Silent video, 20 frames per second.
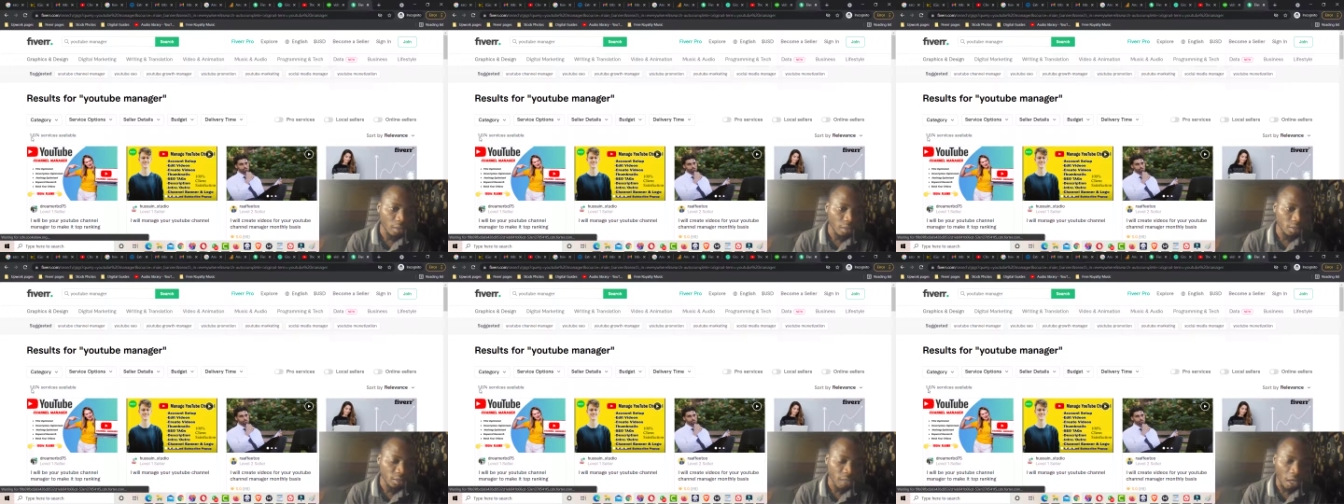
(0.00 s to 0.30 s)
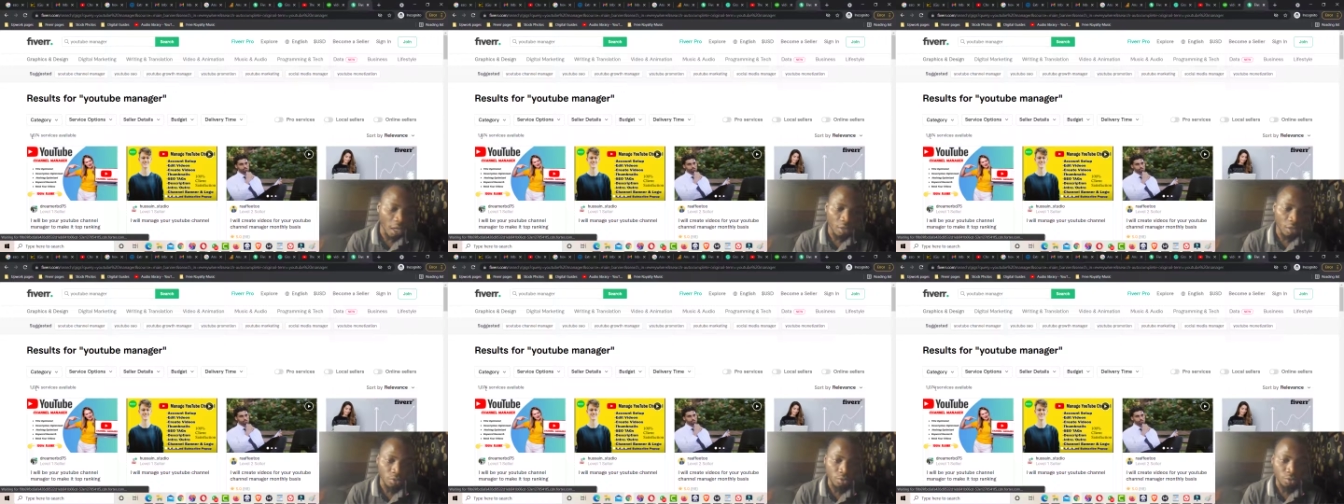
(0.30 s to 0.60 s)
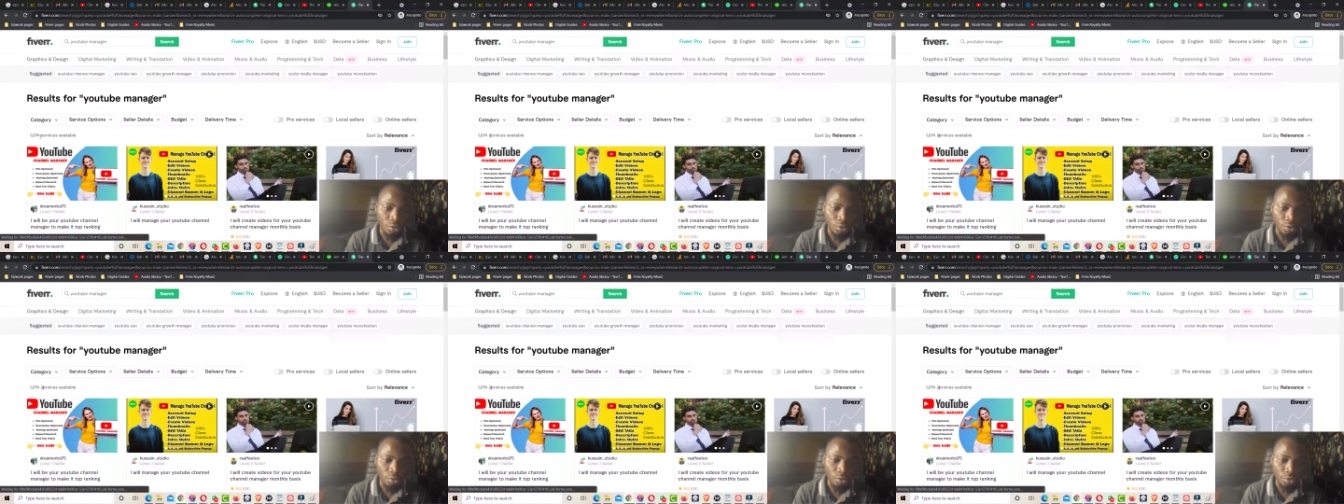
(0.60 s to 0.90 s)

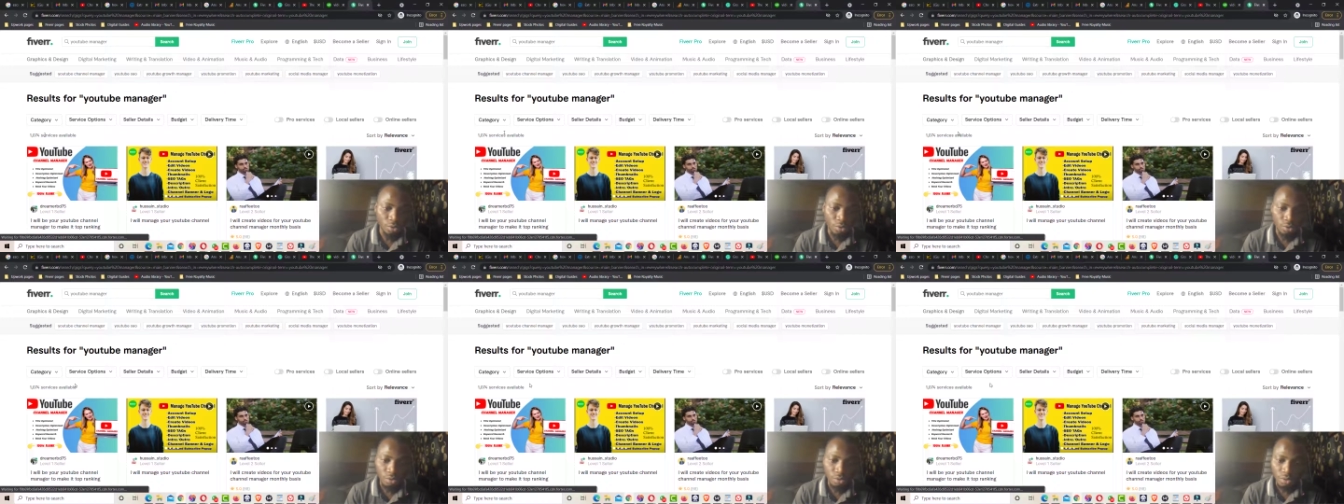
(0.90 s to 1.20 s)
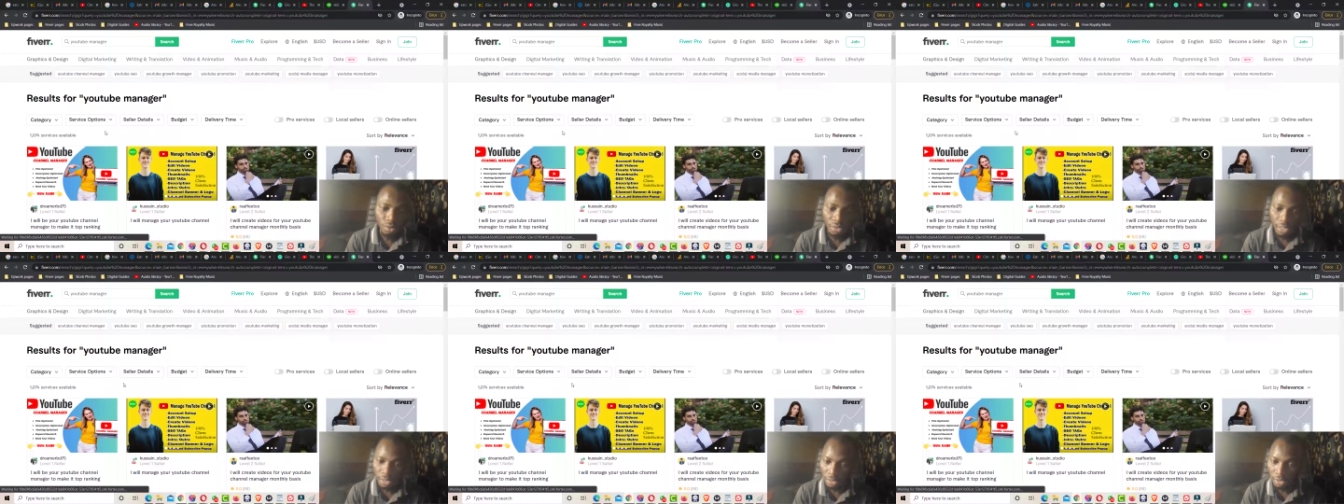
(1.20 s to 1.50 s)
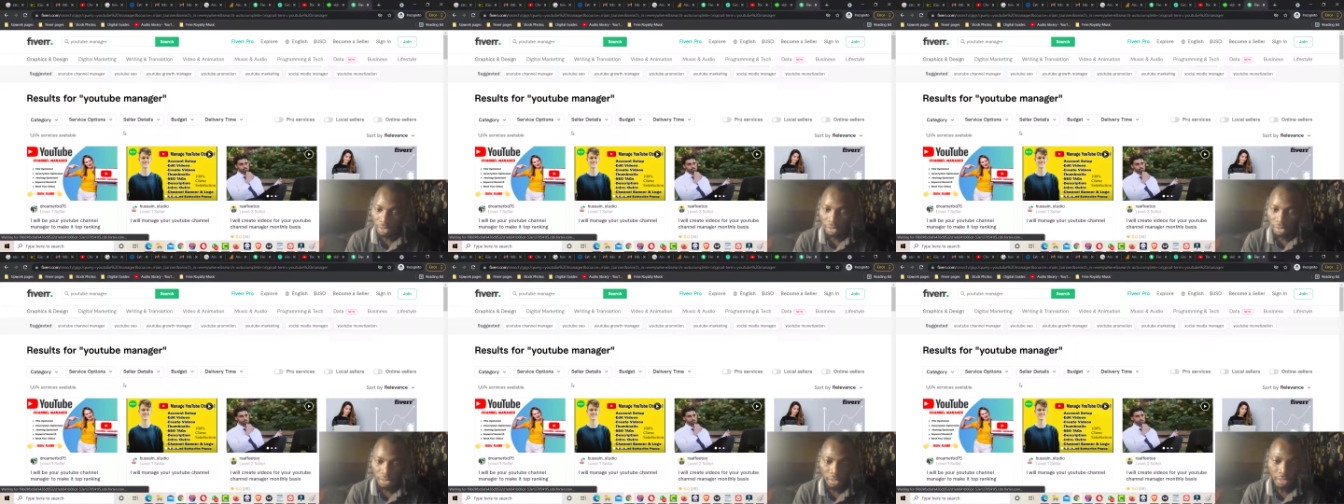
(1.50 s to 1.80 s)
thousands
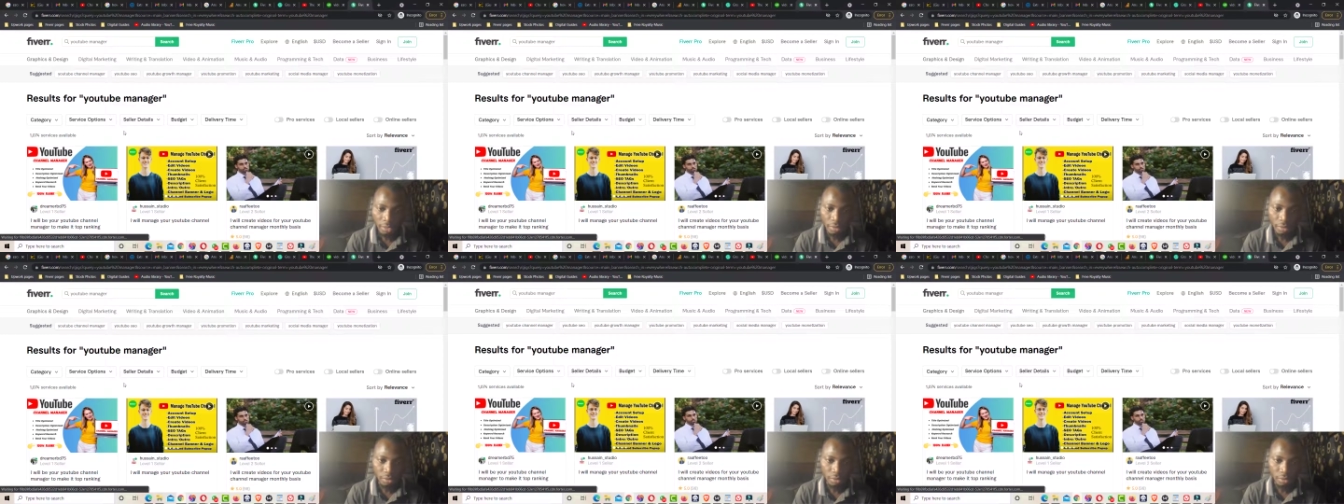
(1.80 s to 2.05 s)
gigs here,